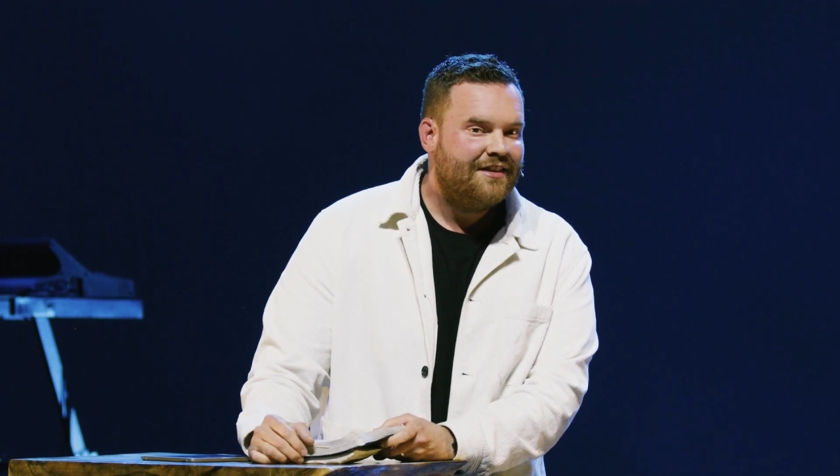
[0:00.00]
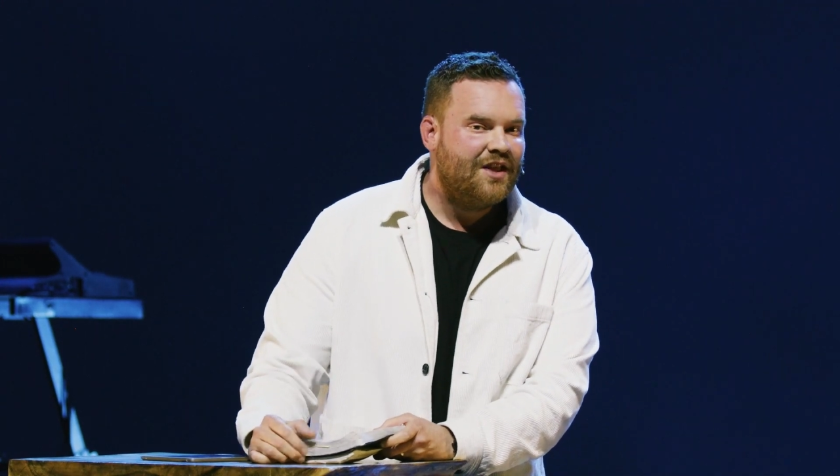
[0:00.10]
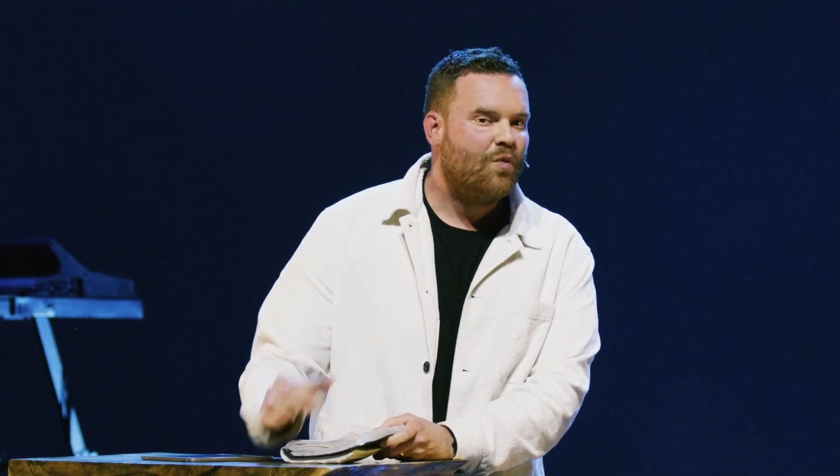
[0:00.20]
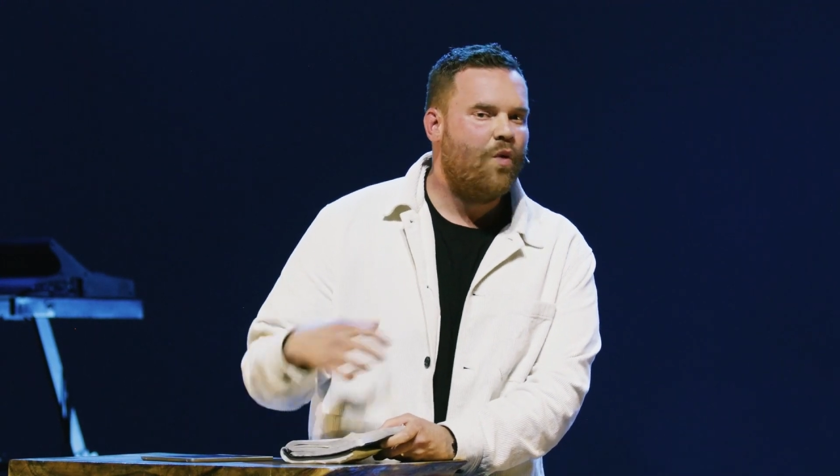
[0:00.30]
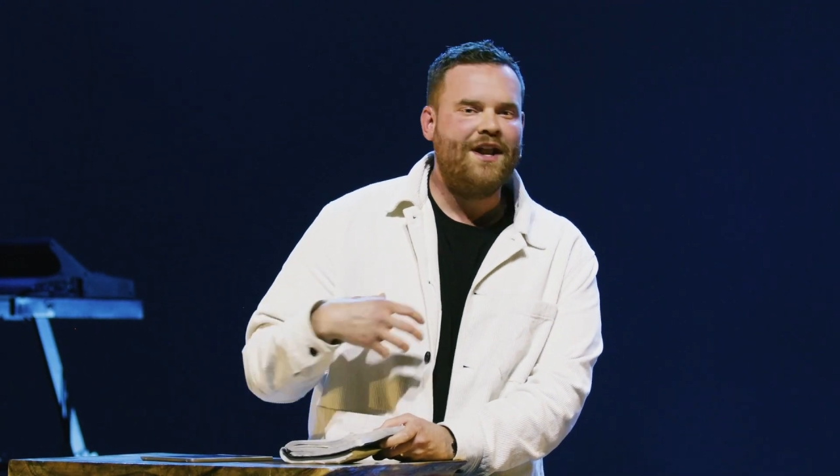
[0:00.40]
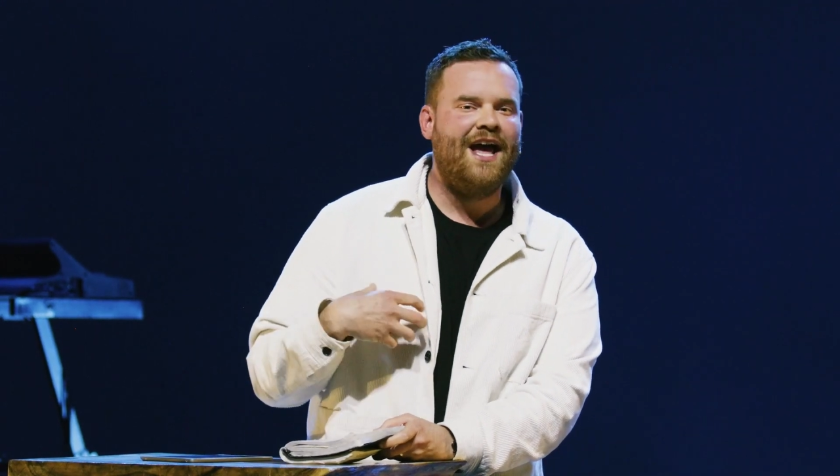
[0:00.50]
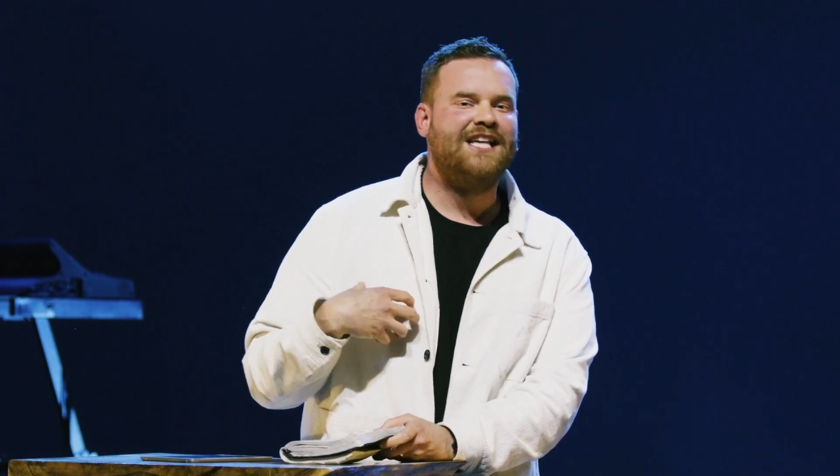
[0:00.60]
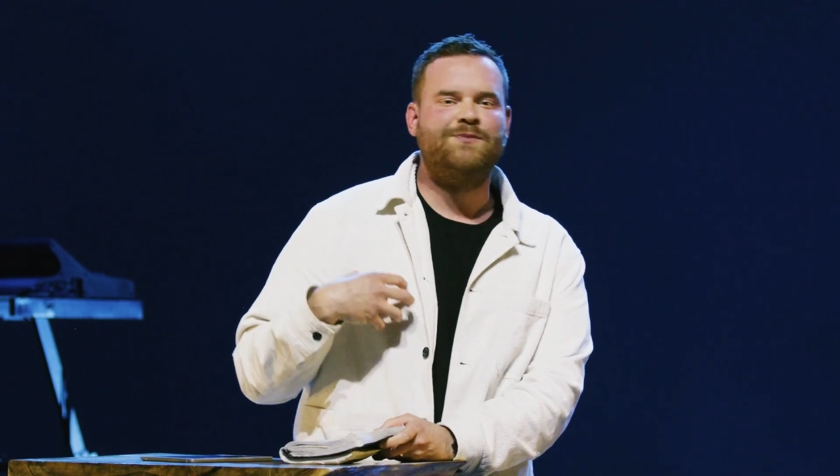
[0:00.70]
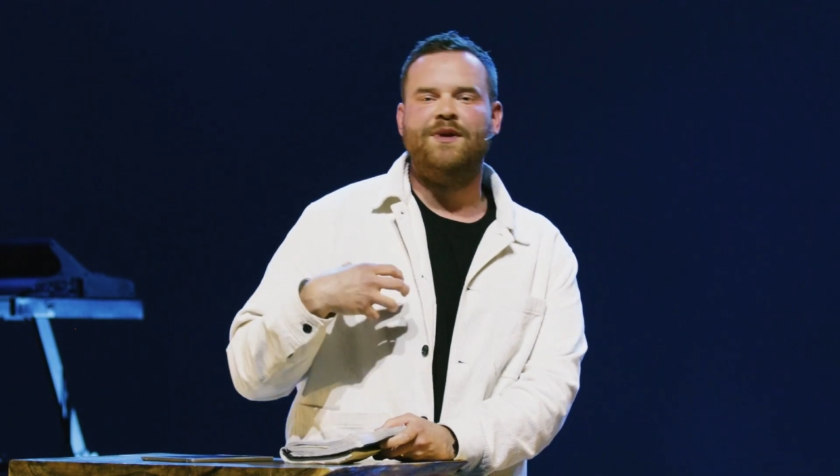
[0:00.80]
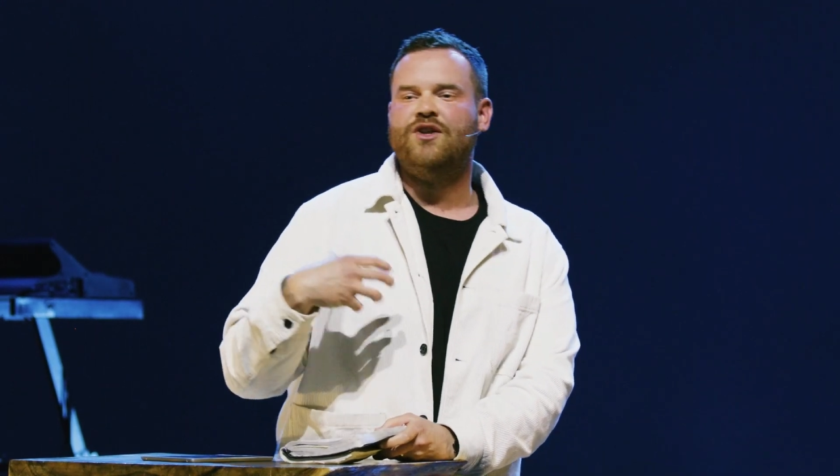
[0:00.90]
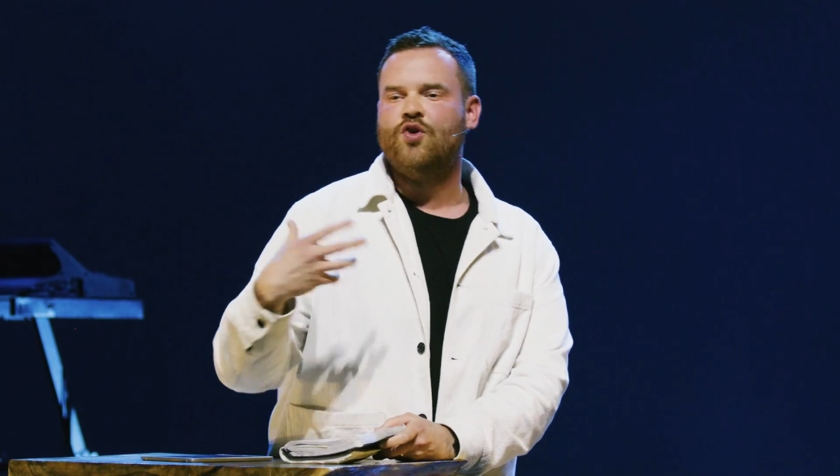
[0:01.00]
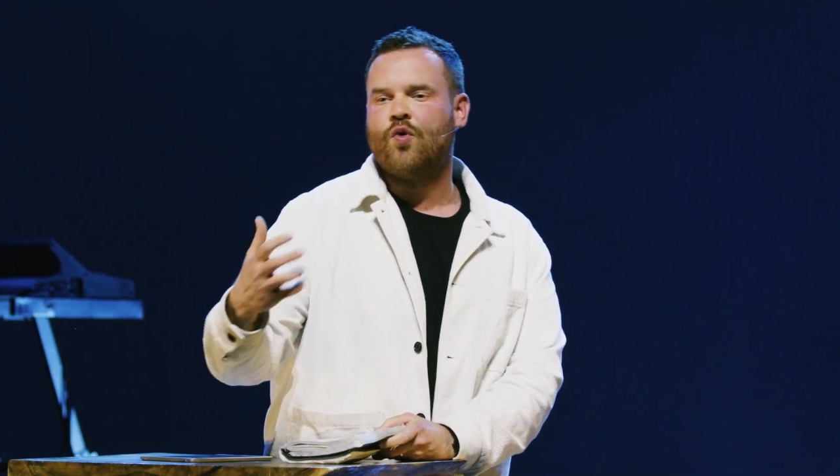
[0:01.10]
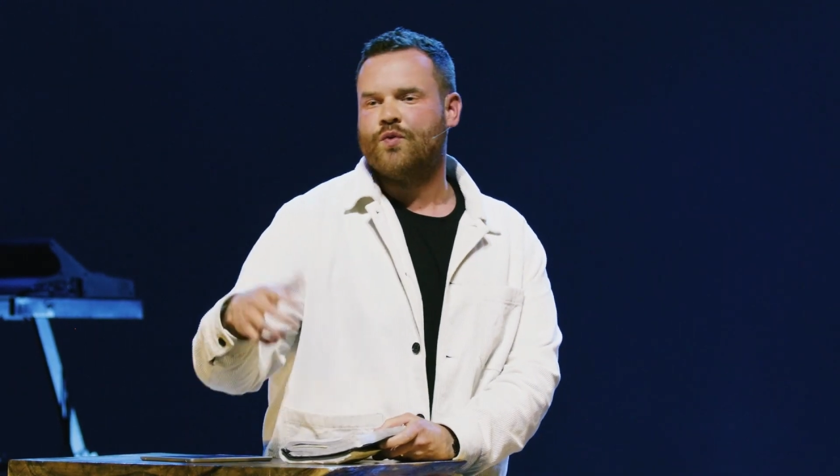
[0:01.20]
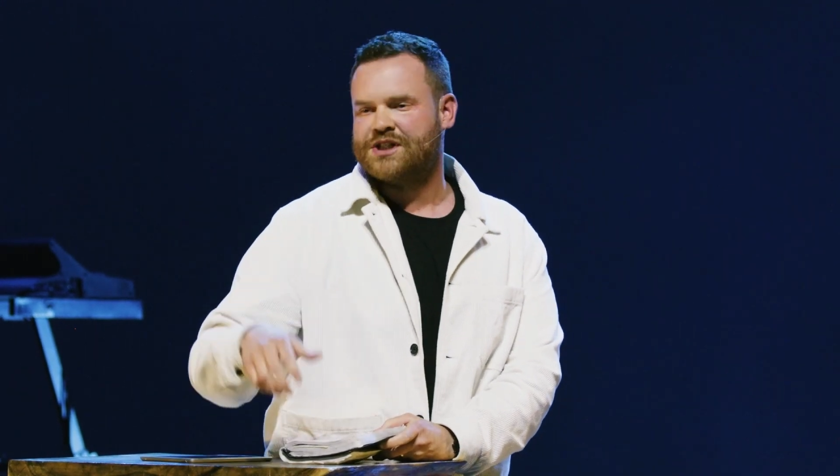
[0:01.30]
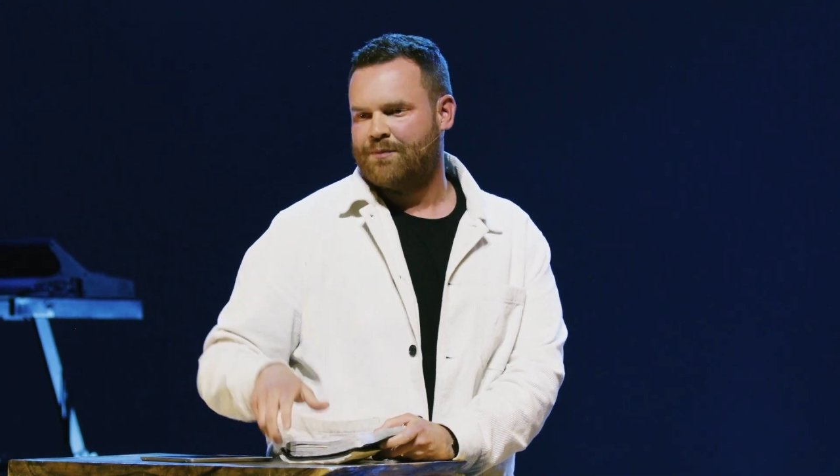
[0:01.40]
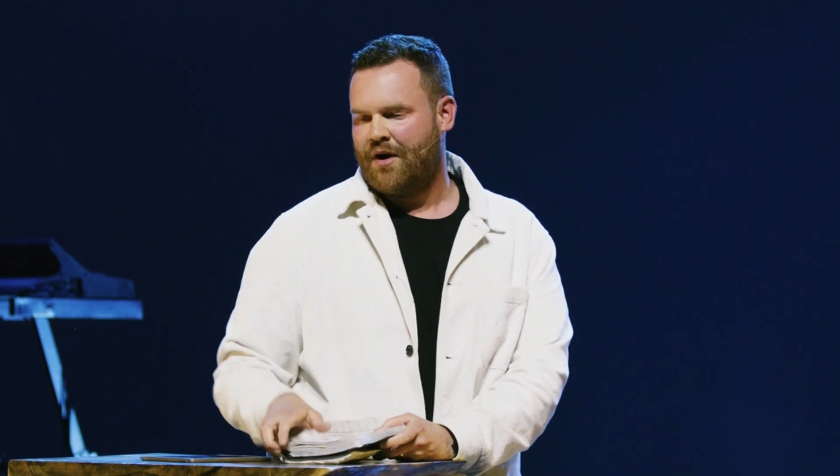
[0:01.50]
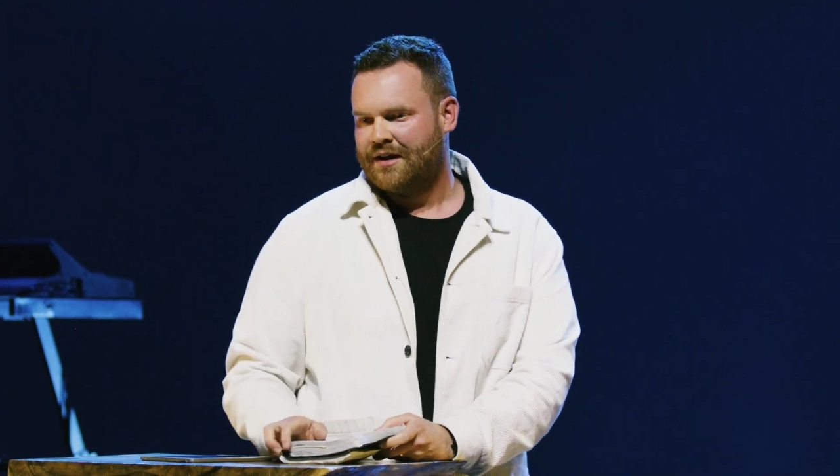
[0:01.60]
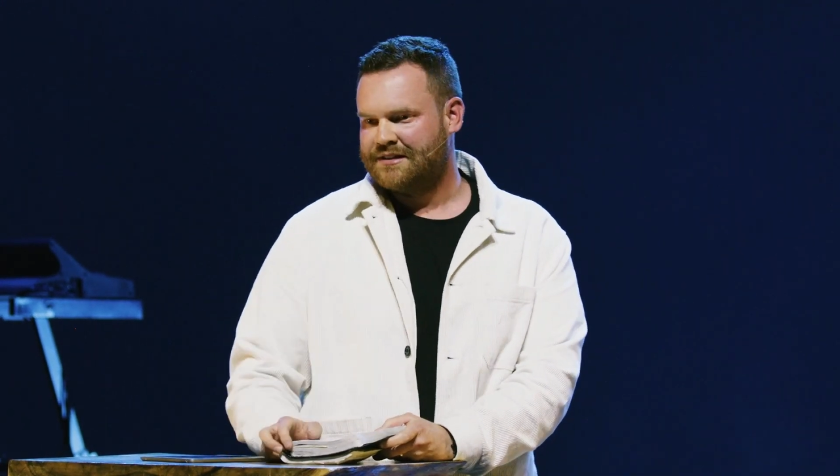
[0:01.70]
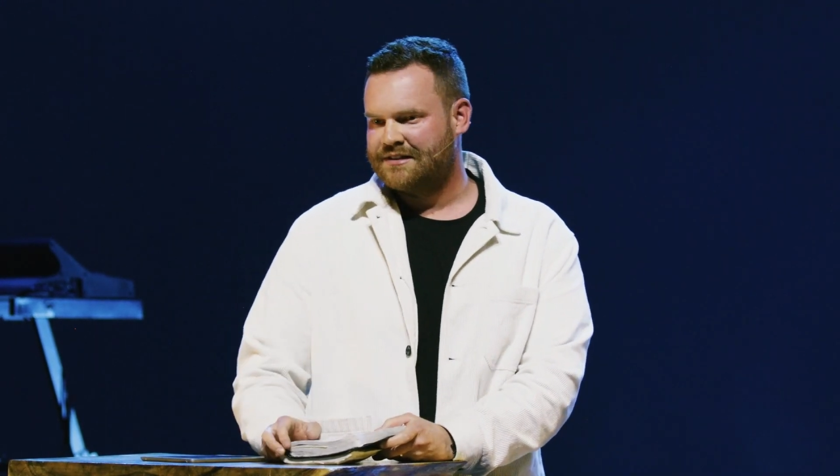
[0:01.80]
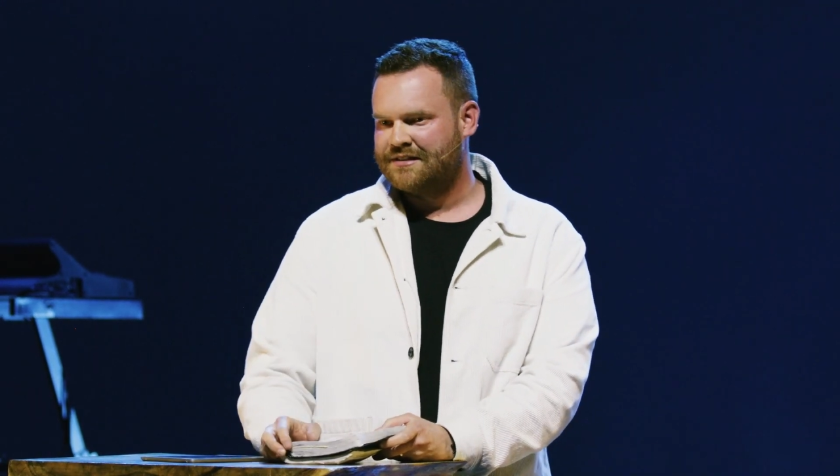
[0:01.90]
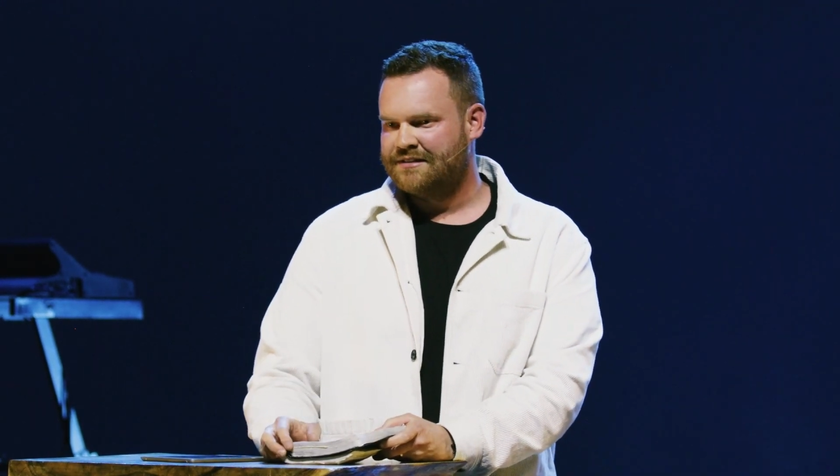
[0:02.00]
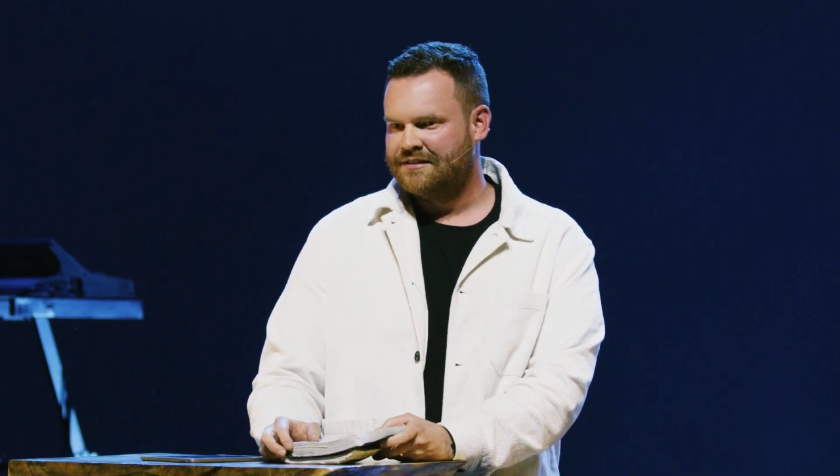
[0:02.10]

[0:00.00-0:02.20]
then what has been your response?